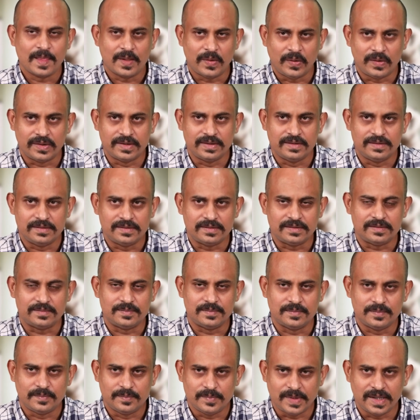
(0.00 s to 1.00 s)
or in
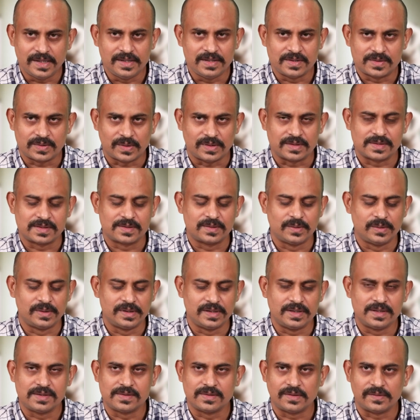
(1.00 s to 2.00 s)
many short
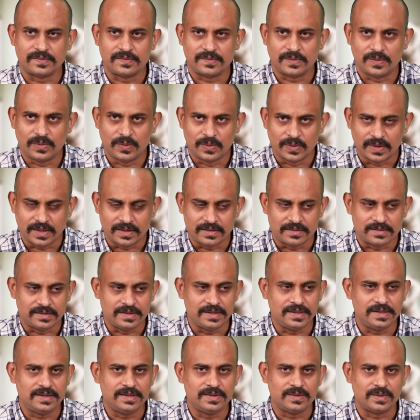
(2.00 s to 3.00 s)
stories of O.
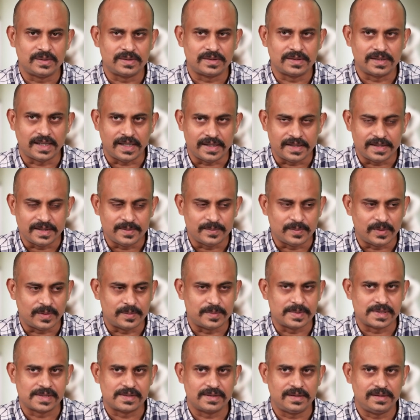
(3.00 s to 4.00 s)
Henry or Guy de
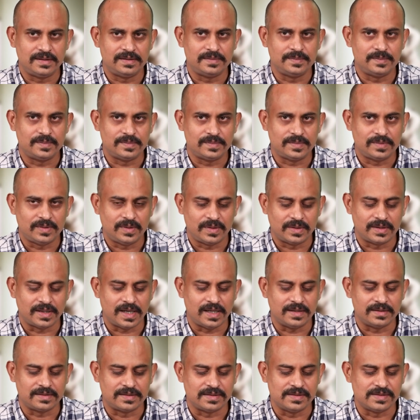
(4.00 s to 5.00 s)
Maupassant or
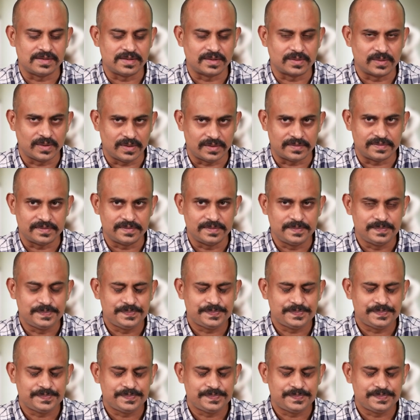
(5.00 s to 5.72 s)
Anton Chekhov.